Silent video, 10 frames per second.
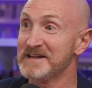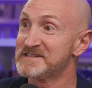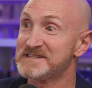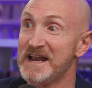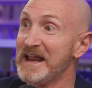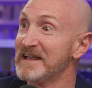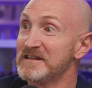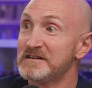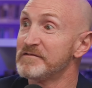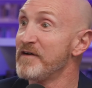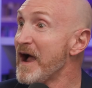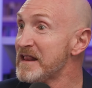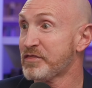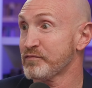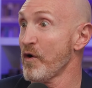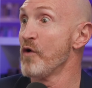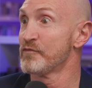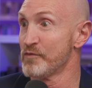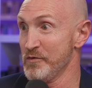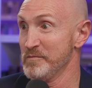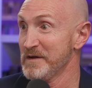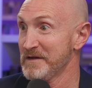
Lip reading: sitting in the divine throne room.